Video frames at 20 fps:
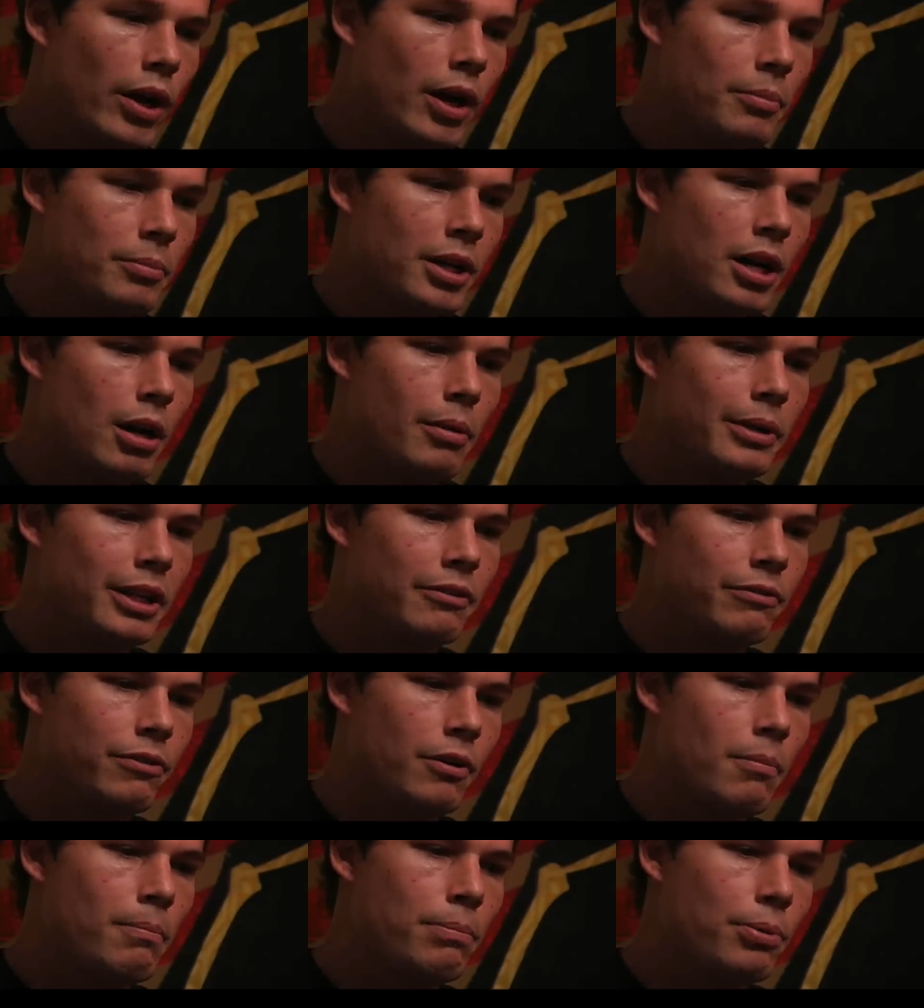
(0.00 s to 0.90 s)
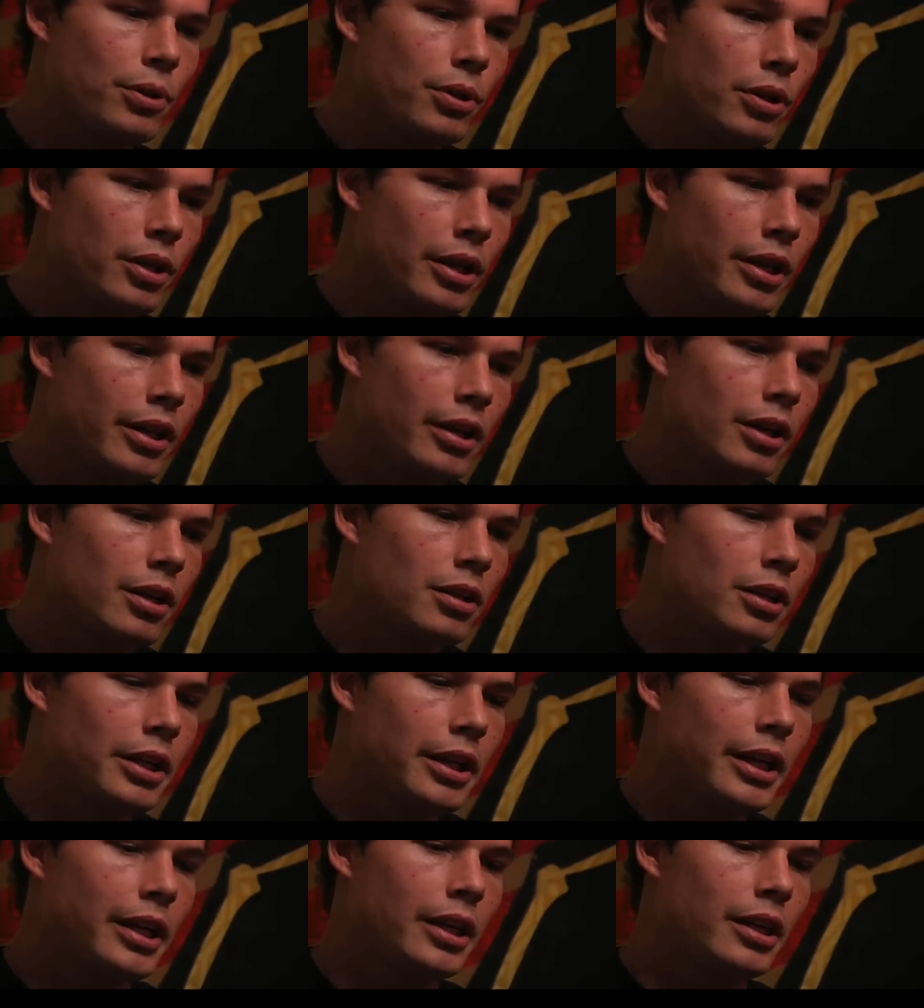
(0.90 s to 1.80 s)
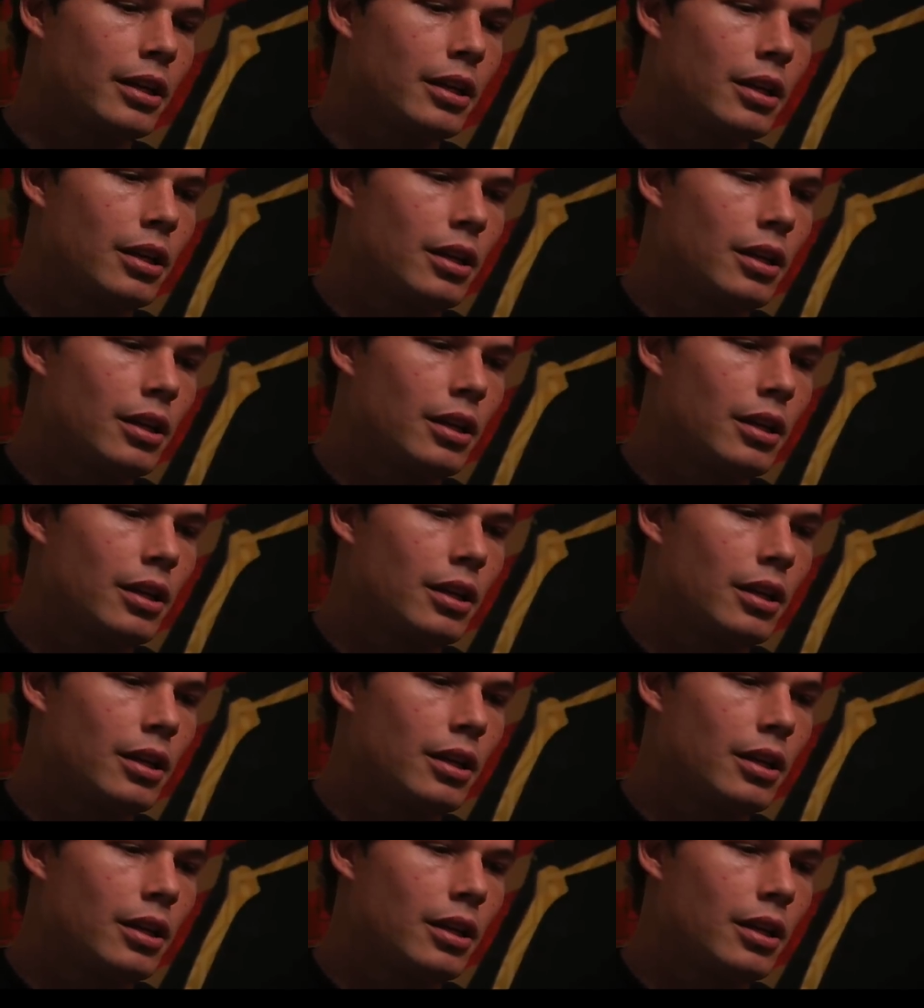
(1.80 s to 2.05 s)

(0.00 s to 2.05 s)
I'm coming from politically,